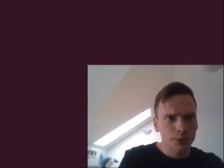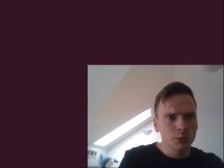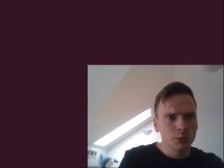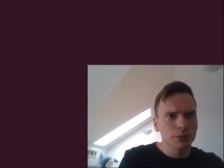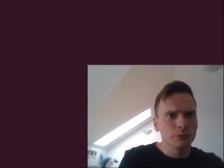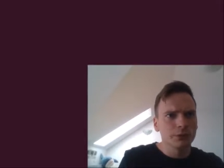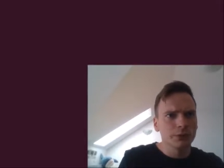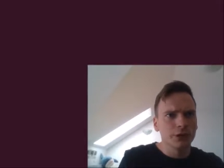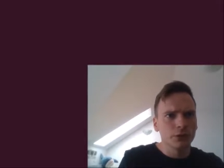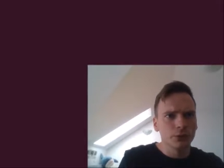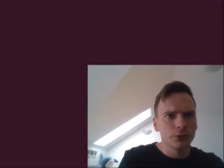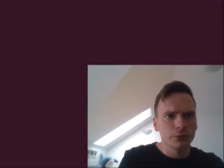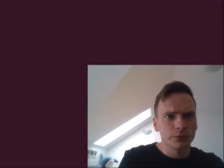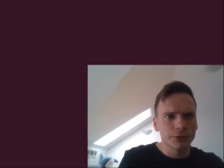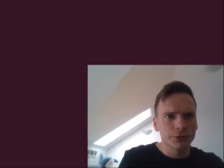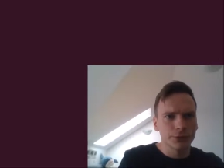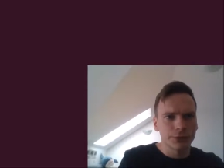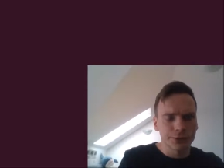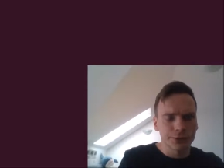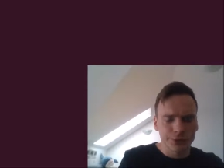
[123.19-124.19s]
will be cool
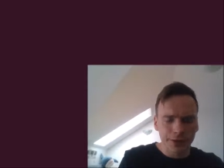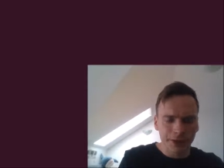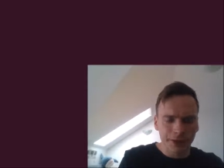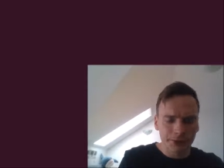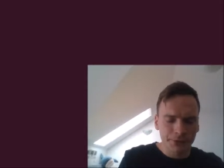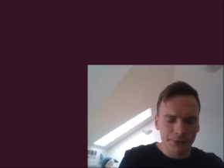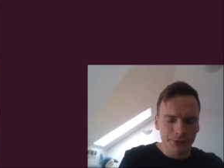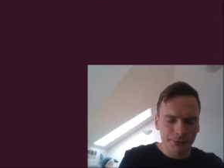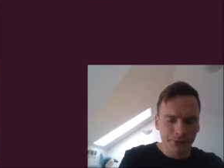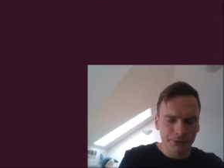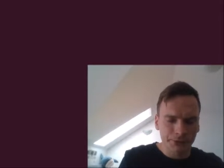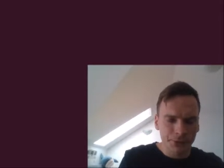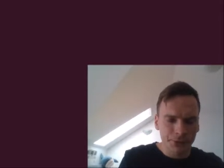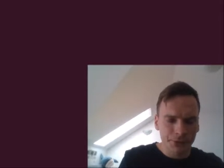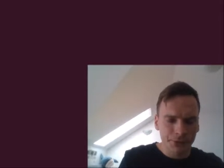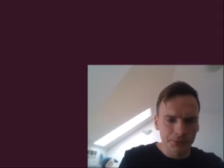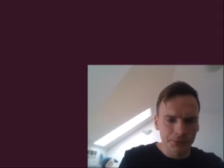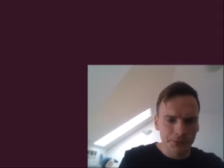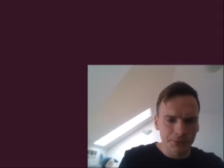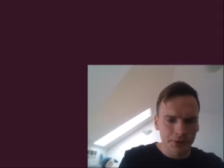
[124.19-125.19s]
to share it with
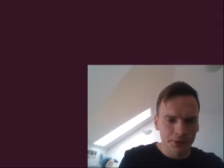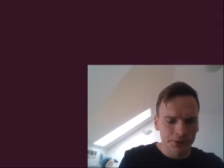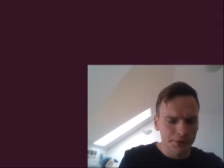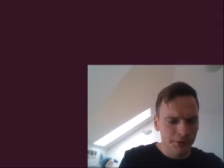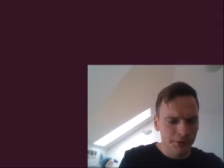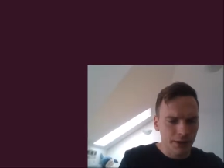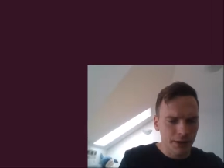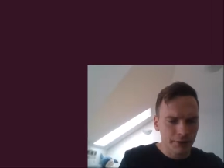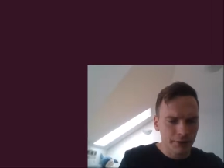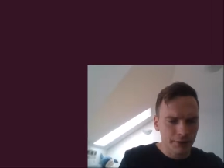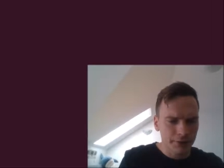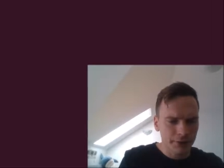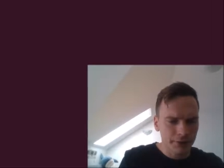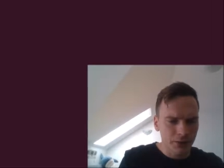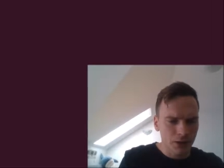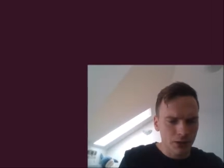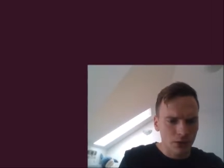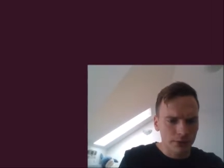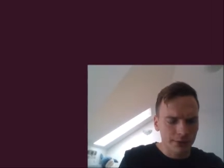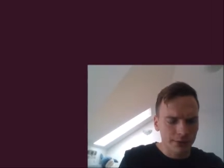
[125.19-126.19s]
you
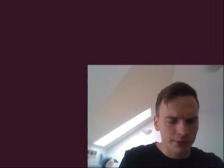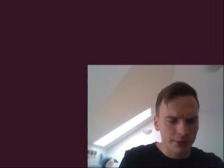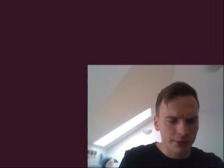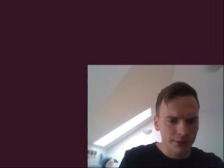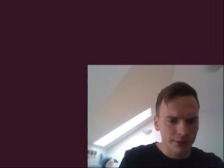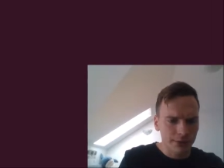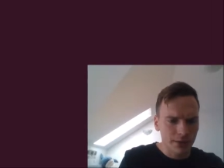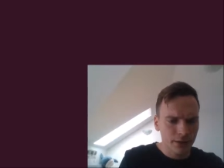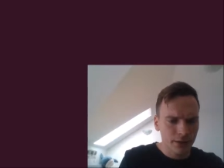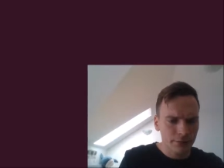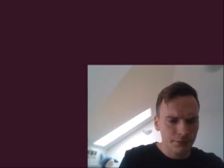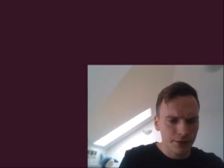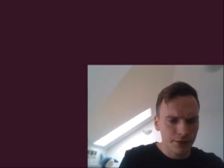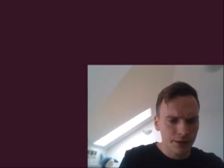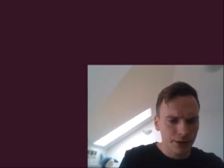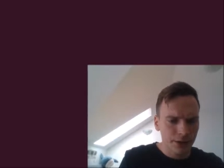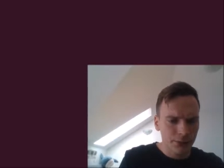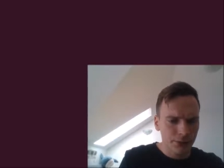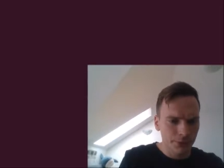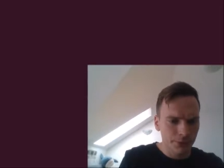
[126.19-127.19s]
on the GitHub.
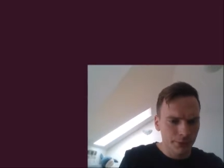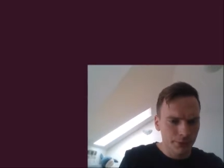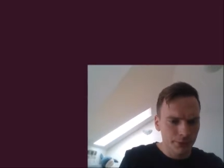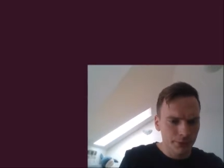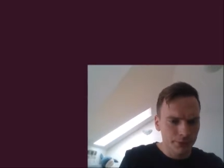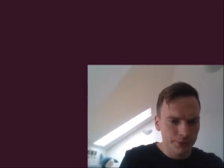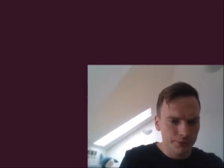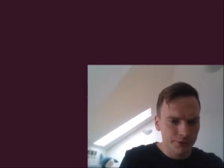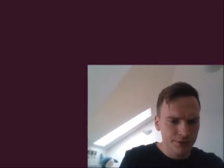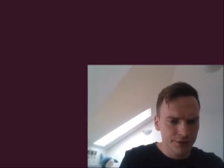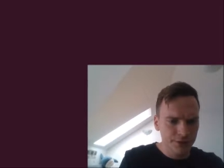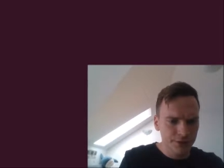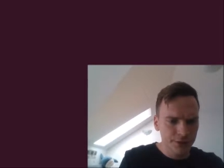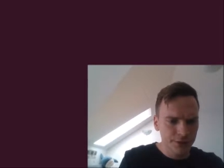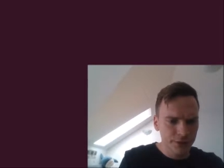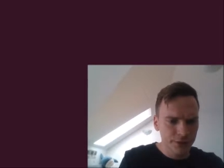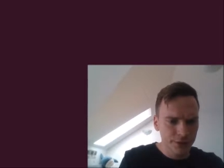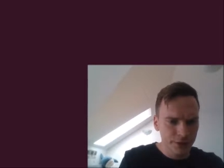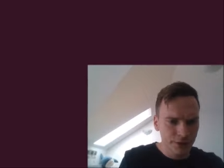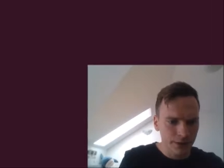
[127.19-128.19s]
I will see
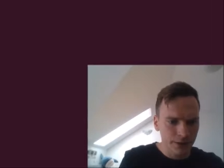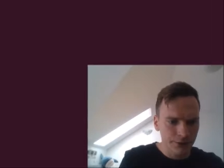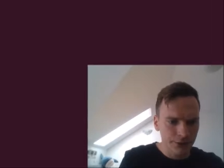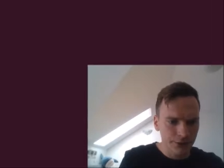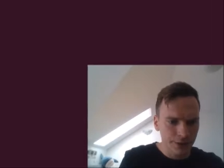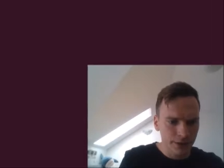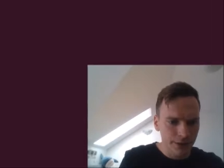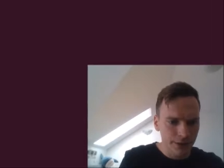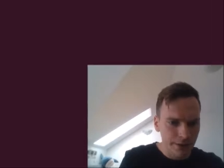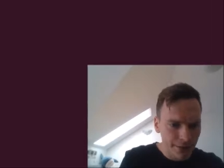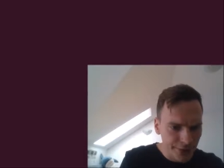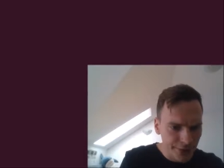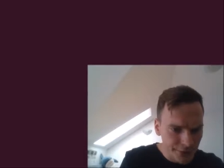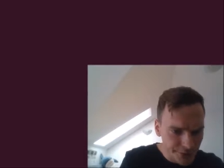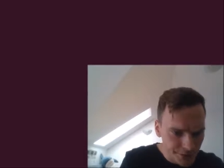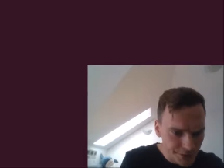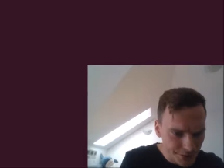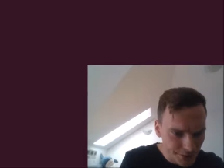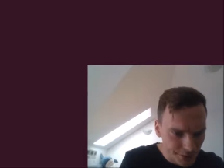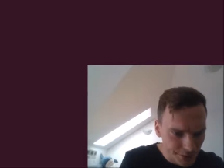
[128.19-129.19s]
if it
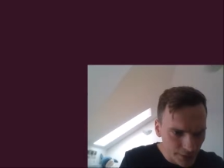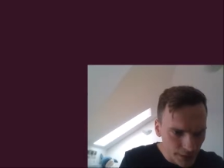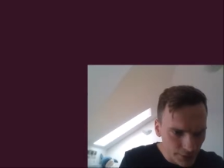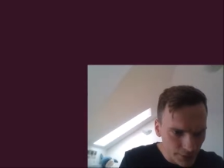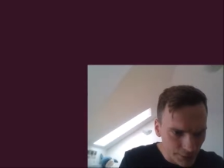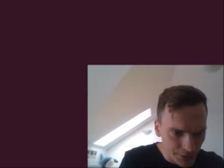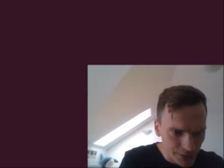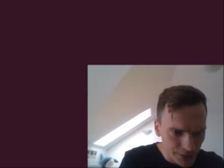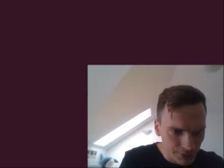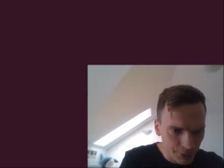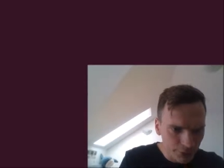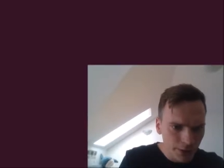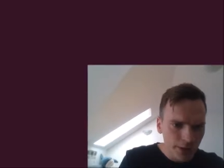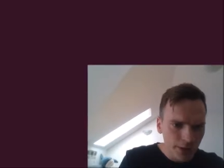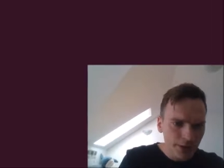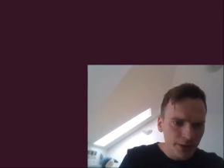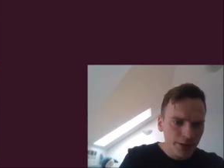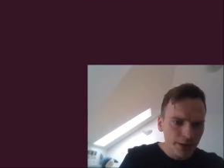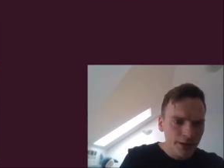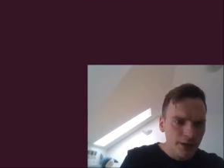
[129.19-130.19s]
is possible.
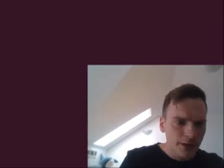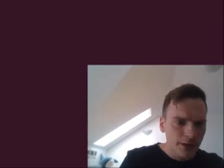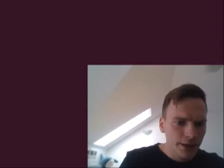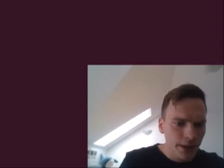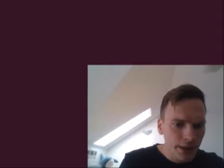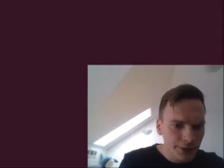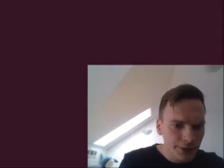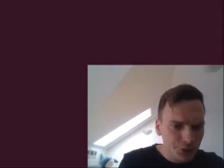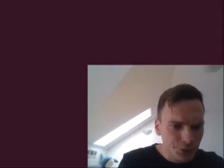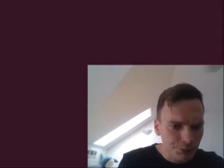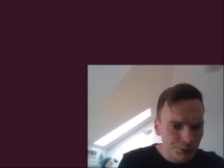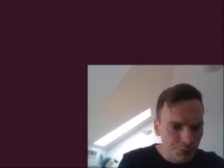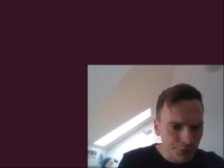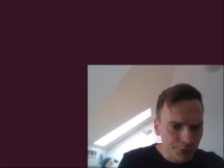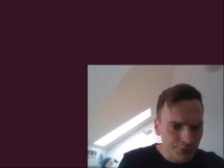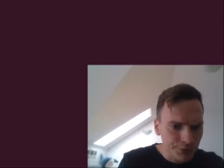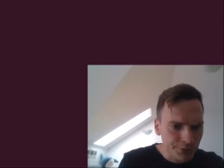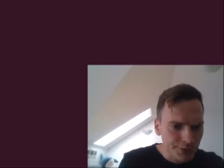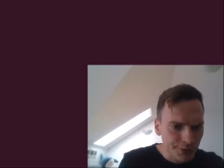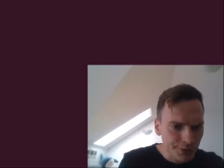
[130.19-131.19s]
Entry
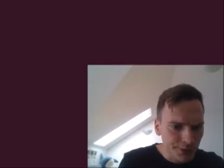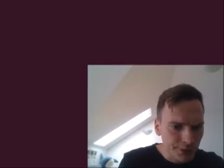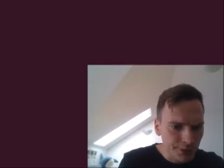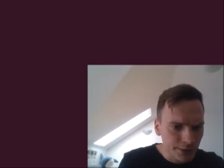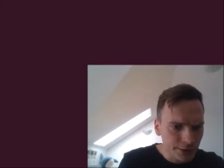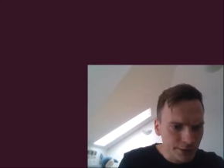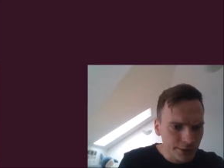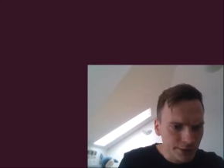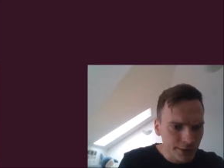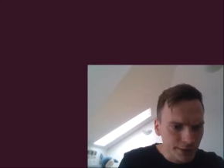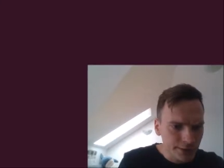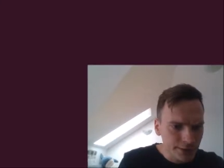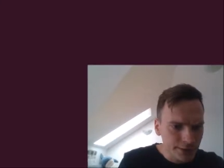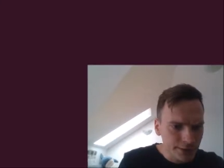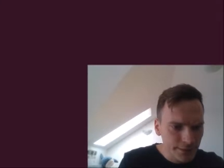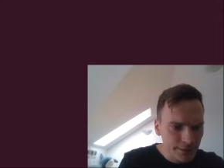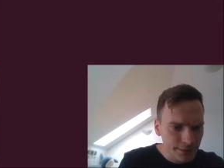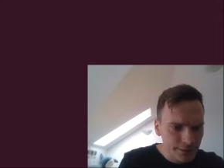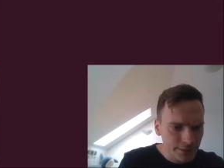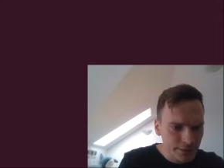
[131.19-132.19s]
point, the index,
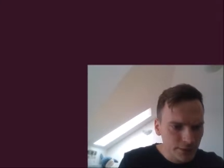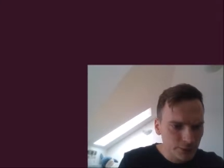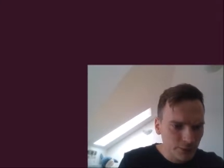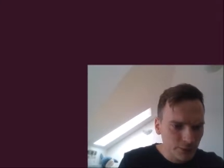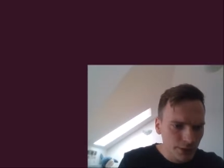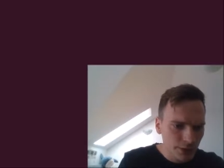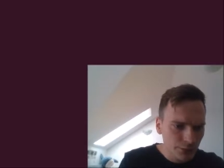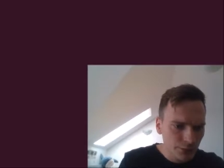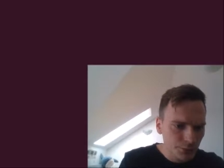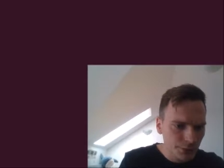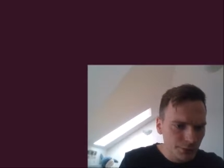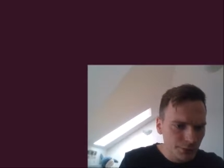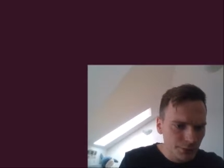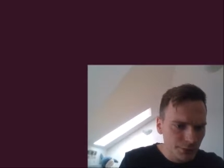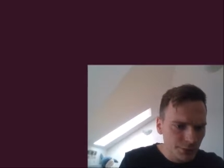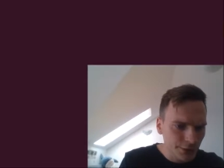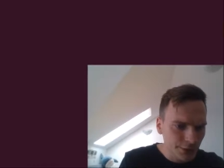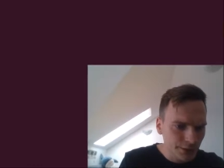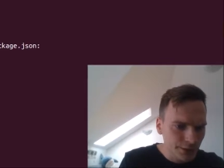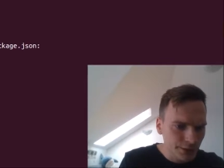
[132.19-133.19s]
test command, we don't
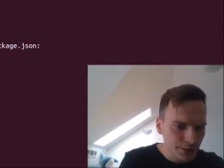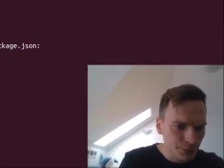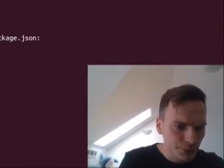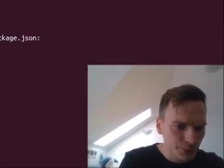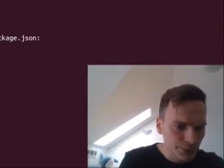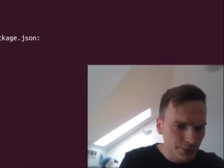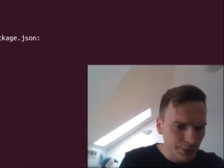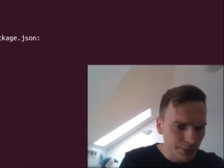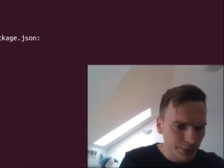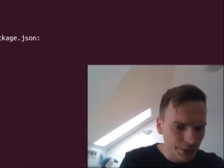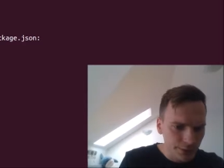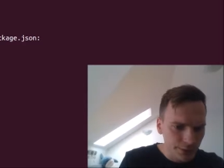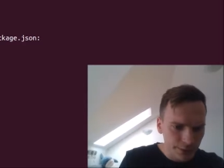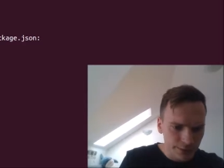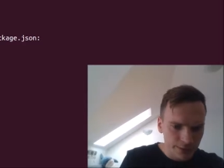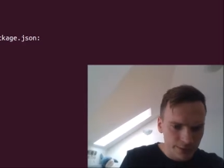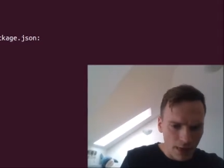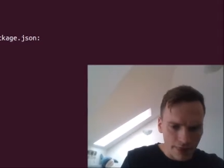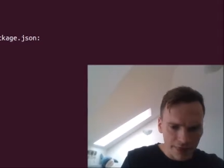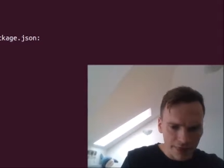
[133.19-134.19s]
need it.
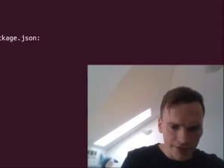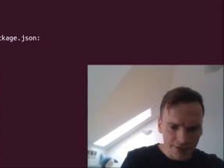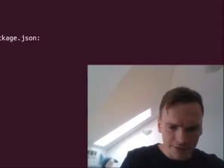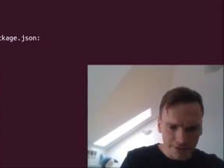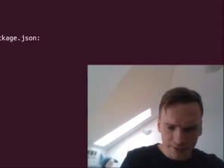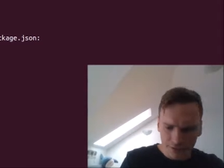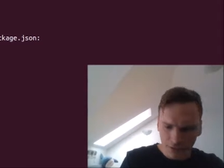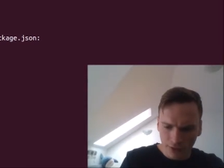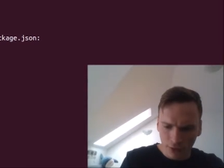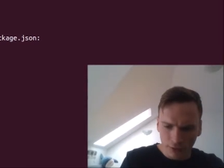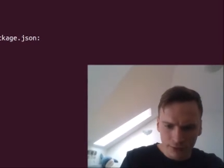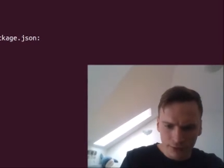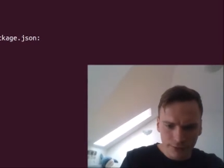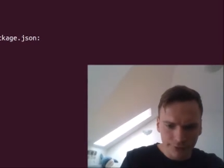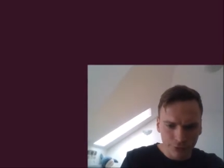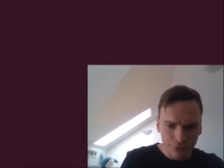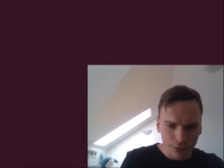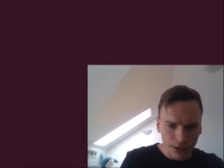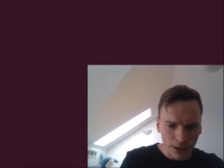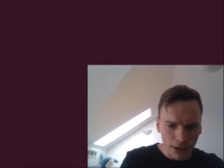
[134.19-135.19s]
This is only
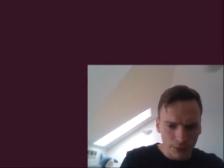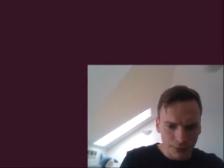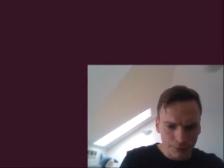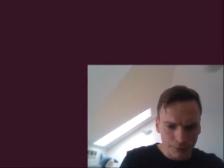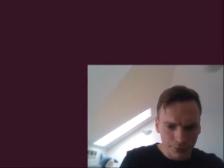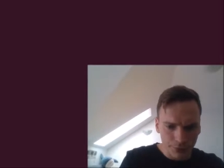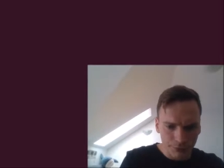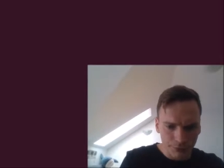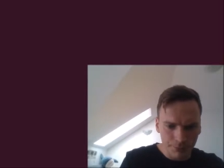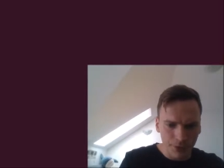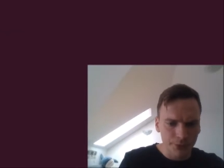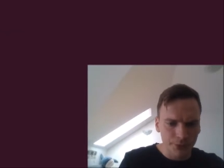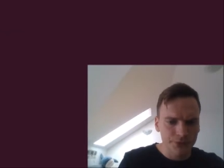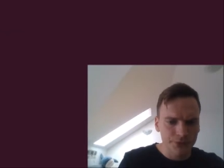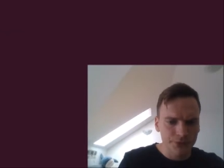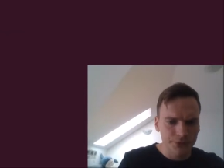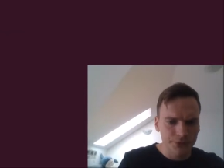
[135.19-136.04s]
for our purpose.